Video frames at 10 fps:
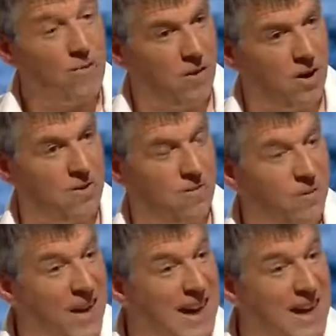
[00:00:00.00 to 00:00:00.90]
fired
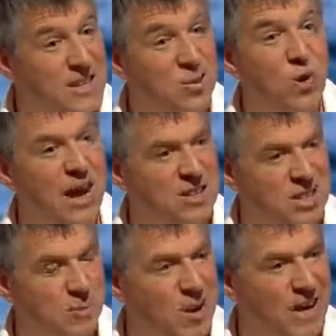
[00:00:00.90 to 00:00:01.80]
flares, we had
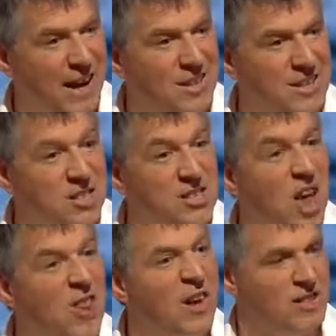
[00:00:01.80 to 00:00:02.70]
smoke canisters.
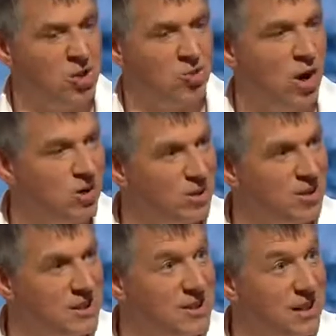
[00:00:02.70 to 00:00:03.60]
They struggled
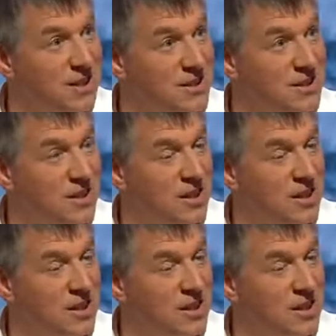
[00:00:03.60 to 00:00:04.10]
to see us.